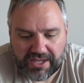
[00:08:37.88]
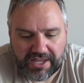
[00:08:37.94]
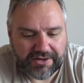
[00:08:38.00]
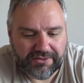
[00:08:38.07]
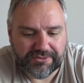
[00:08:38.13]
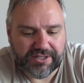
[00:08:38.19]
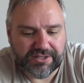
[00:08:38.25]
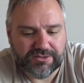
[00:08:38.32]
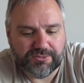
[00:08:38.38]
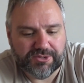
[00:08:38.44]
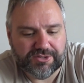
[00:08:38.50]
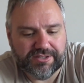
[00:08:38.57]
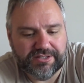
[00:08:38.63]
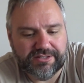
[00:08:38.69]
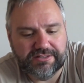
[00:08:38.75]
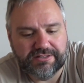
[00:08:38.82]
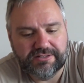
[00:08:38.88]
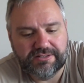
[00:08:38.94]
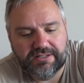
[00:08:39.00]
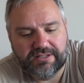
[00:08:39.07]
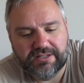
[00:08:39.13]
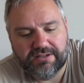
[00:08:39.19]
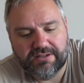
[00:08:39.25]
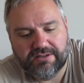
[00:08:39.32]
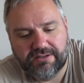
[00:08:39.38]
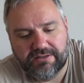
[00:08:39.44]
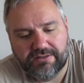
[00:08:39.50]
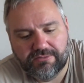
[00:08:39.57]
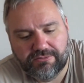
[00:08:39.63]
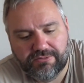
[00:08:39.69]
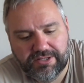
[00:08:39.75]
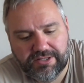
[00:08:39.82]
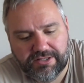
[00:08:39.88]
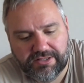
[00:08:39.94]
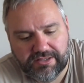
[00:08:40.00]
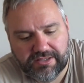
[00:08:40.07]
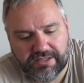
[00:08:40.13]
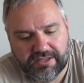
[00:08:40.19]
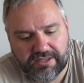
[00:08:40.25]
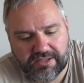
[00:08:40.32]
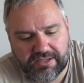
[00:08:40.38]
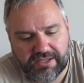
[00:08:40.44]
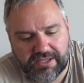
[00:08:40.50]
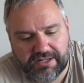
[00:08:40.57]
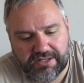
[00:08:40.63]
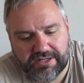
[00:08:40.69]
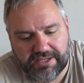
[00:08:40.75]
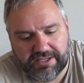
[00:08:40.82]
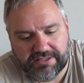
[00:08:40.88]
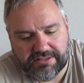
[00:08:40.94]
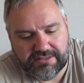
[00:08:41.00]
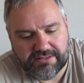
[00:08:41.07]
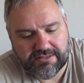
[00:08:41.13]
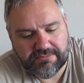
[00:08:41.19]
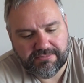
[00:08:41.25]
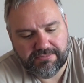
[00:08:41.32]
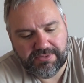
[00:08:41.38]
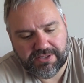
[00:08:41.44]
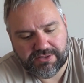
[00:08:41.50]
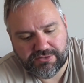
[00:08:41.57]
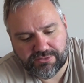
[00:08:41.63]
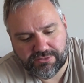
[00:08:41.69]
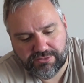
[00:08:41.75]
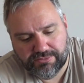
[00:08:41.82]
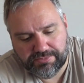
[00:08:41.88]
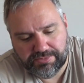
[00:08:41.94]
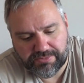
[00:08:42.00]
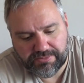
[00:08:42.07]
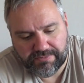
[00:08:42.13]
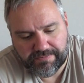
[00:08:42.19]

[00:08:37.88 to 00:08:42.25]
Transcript: I don't think it's worth it. We'll get a nice big scoop